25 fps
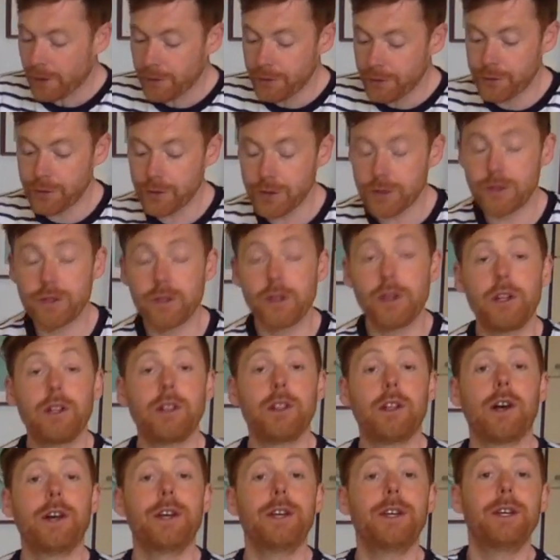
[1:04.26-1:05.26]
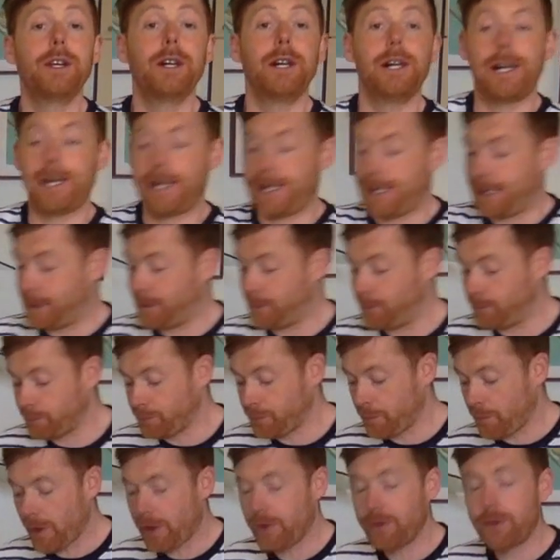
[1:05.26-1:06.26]
just like
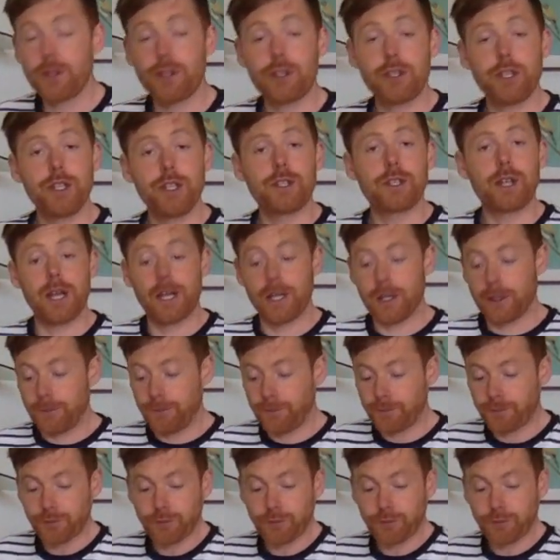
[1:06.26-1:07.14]
the cheesecake,